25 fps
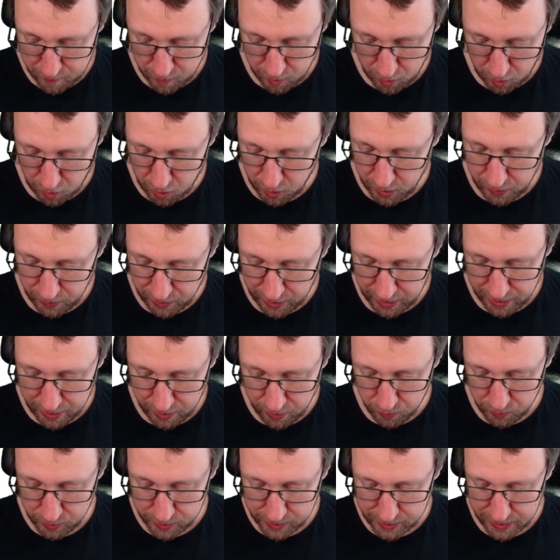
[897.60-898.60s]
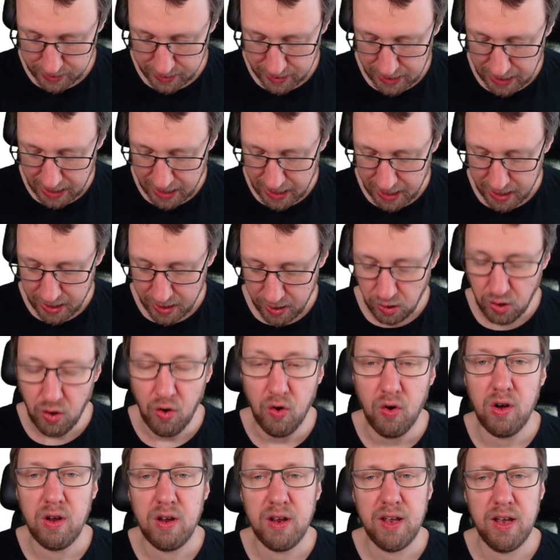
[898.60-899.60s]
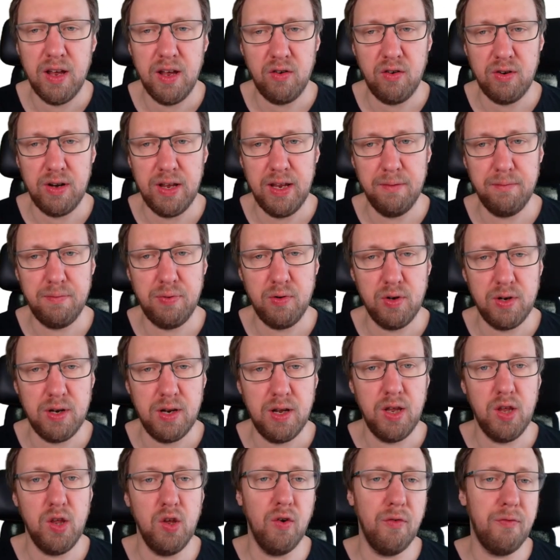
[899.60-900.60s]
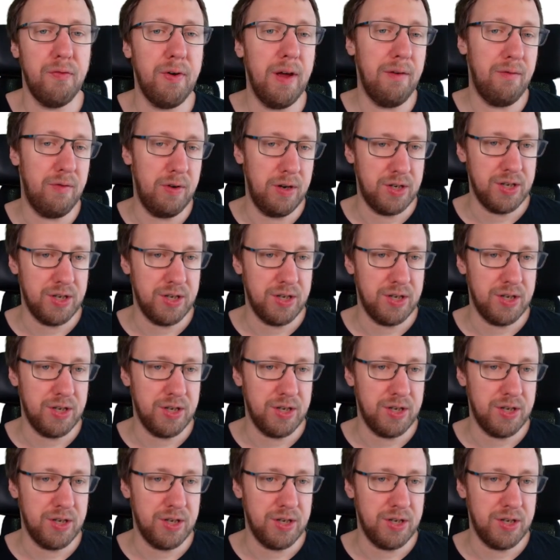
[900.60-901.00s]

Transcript: or you can use your favorite